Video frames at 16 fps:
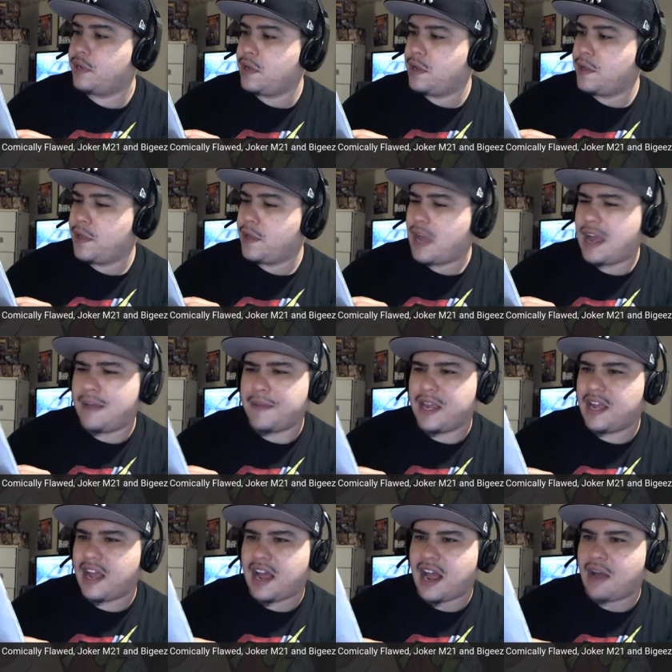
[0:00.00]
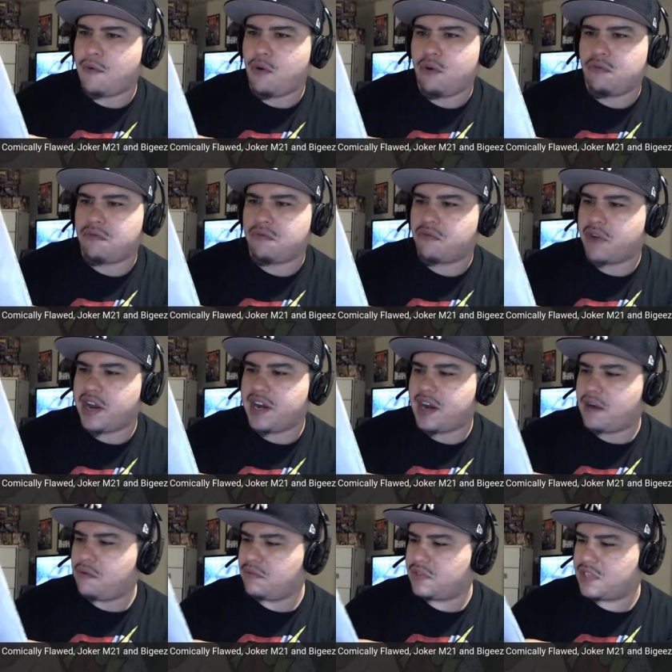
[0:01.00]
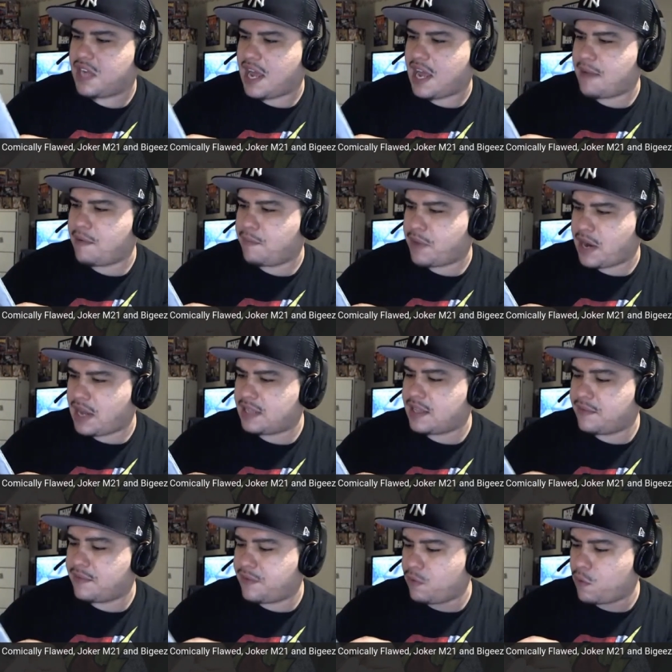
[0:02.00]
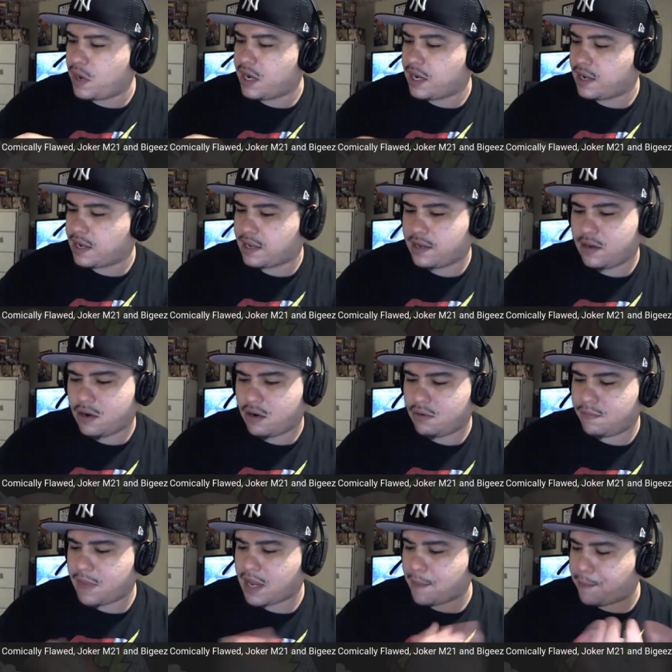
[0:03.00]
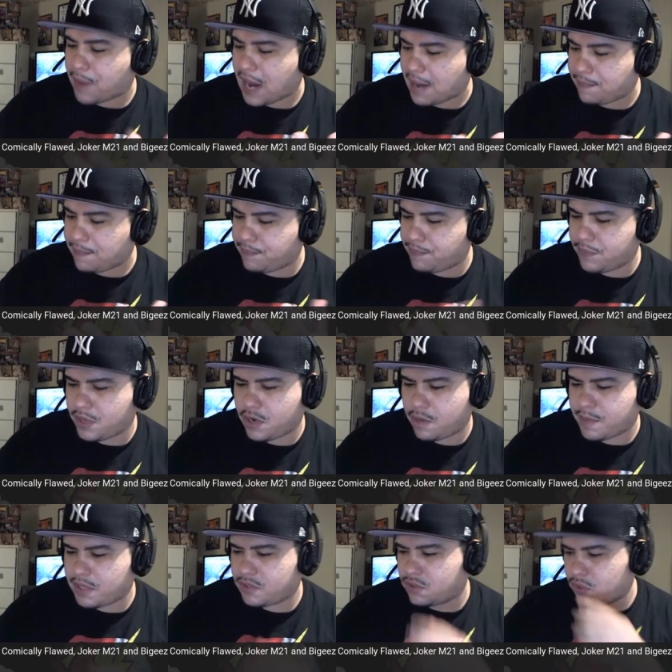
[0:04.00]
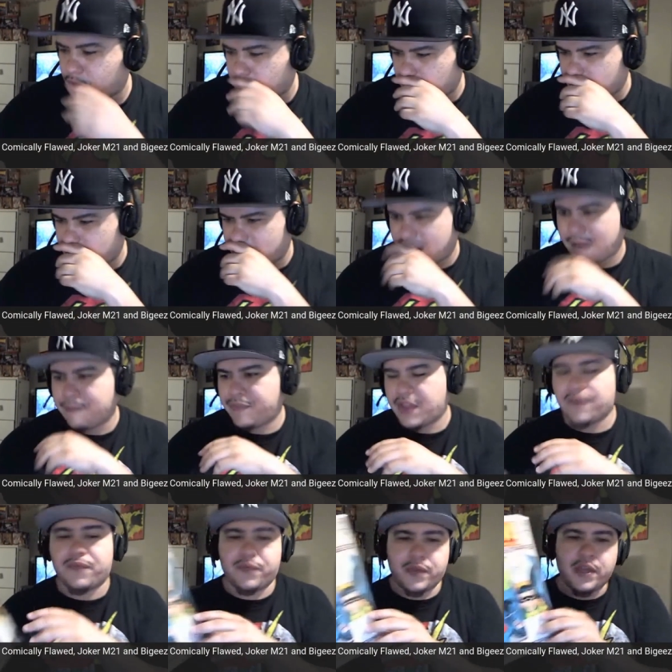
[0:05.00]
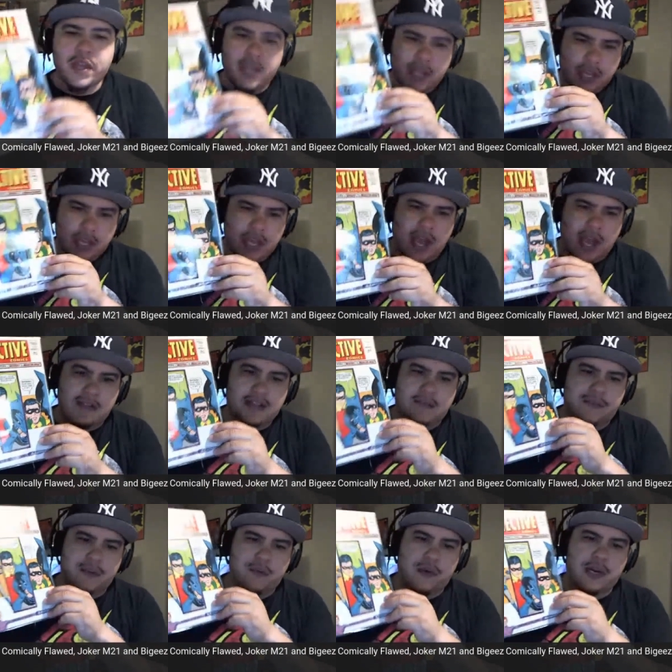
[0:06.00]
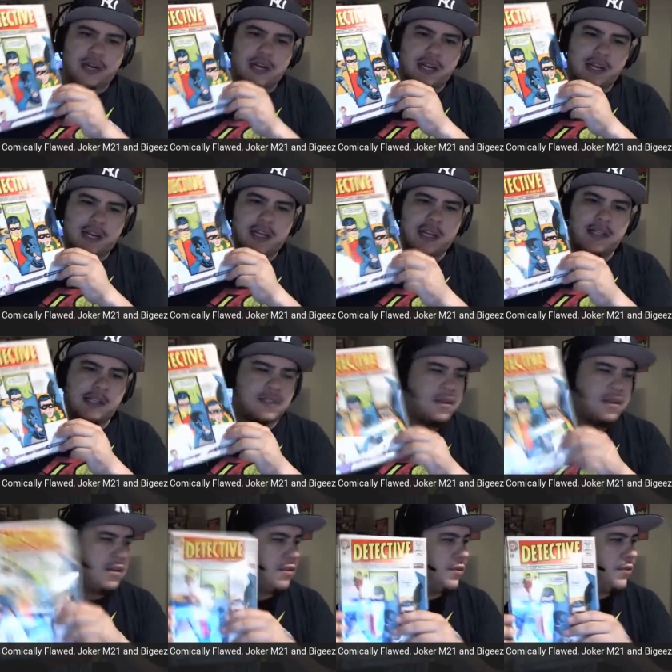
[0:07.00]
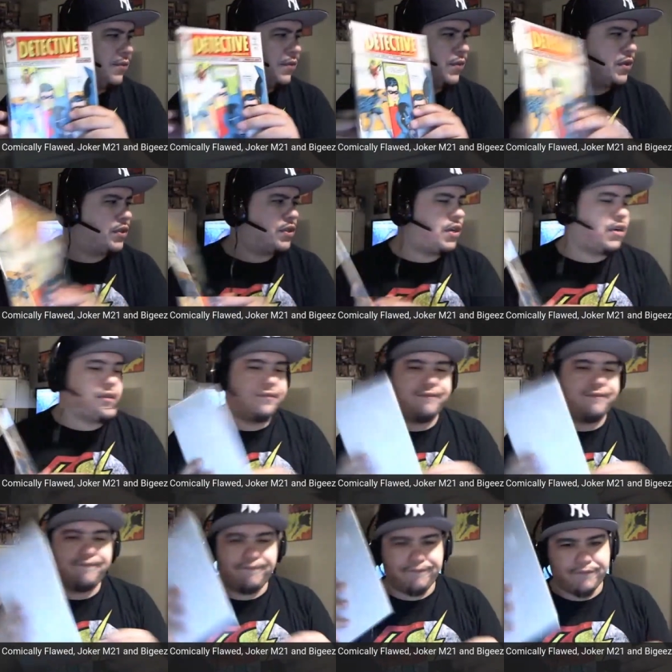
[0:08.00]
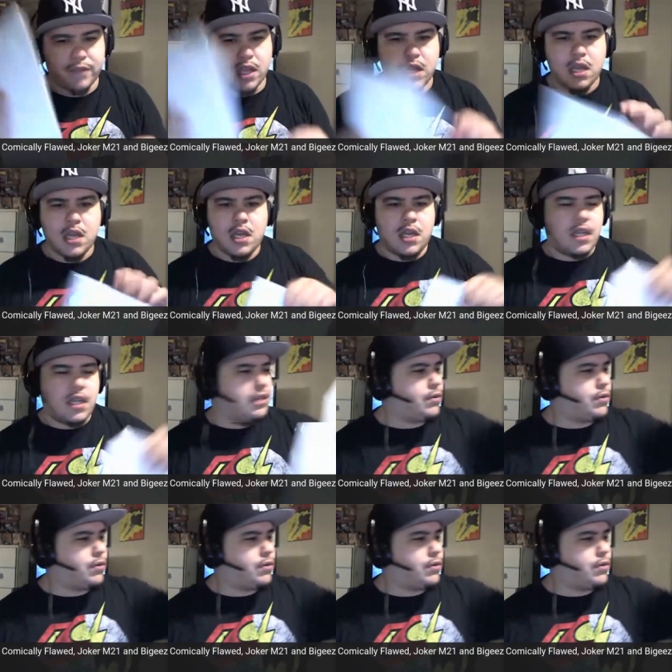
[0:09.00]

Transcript: Nice. I mean, I, I won't grade it, I won't slab it, but I definitely want to you know make it pop. You know what I mean? Yeah, so present I'm nicer. Yeah, I definitely want to clean this though. So yeah. nice.